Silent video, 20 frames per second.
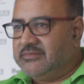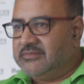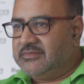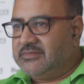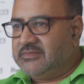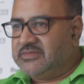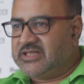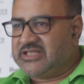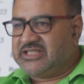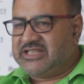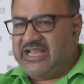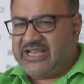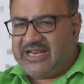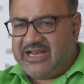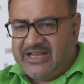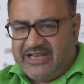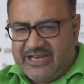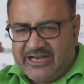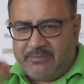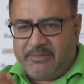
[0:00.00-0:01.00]
Just take a
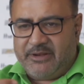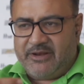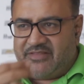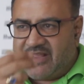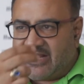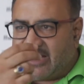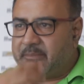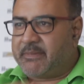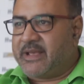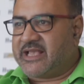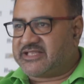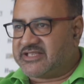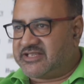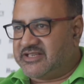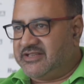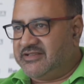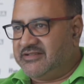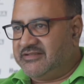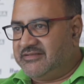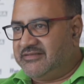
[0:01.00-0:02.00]
little bit of that
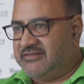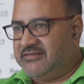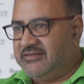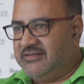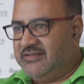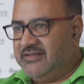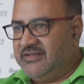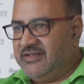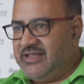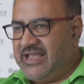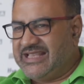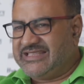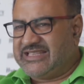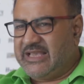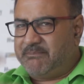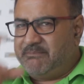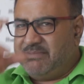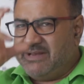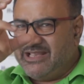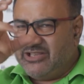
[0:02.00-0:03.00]
capacity and say,
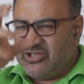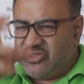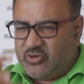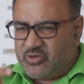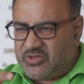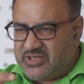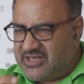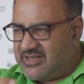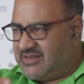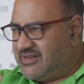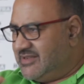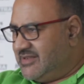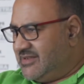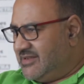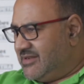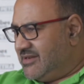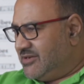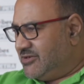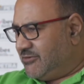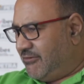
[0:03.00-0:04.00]
please use it
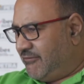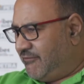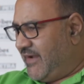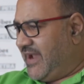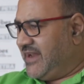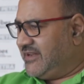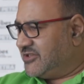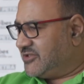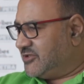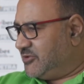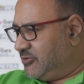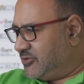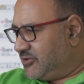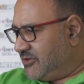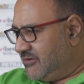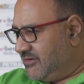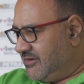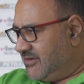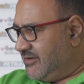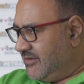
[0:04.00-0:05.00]
to find a
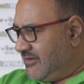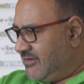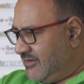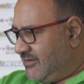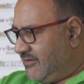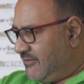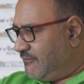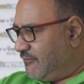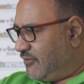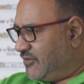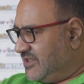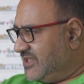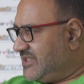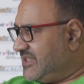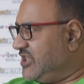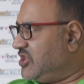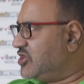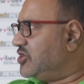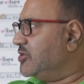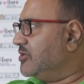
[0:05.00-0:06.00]
solution for this
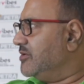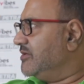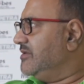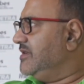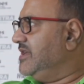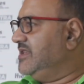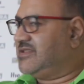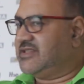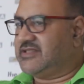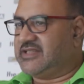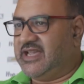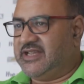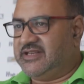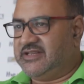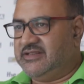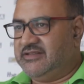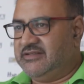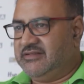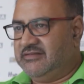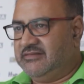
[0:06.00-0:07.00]
issue in
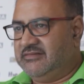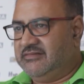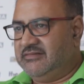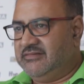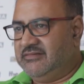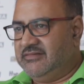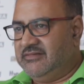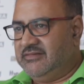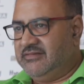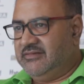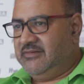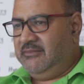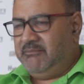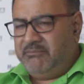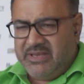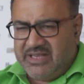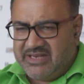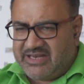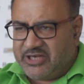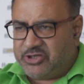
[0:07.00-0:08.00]
society.
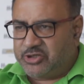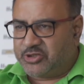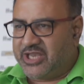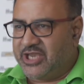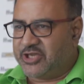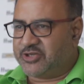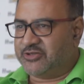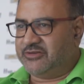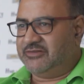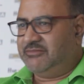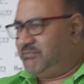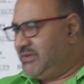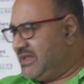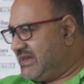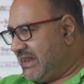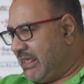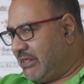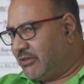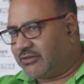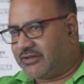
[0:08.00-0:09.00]
Be it education, be
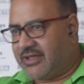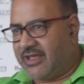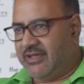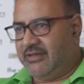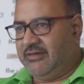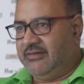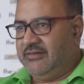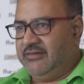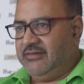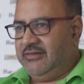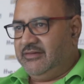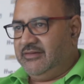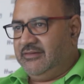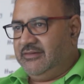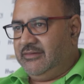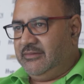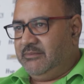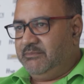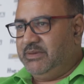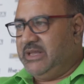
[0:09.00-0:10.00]
it healthcare,
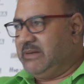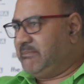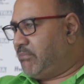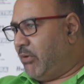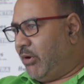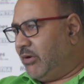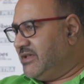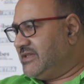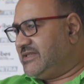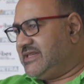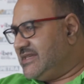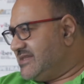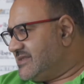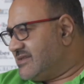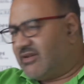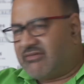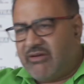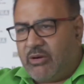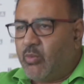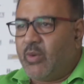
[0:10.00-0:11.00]
be it policies
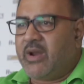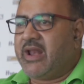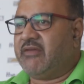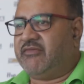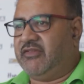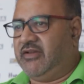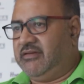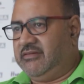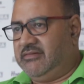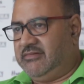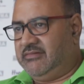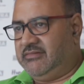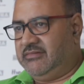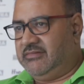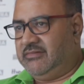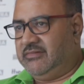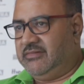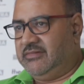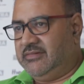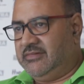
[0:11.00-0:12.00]
around whatever.
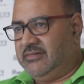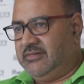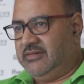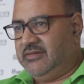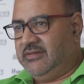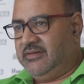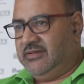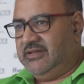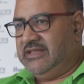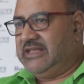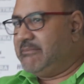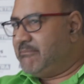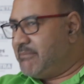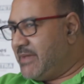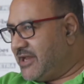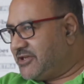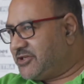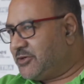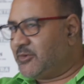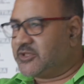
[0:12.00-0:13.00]

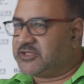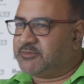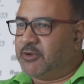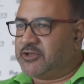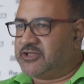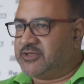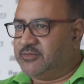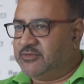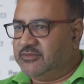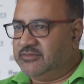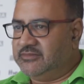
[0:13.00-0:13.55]
Imagine what's possible.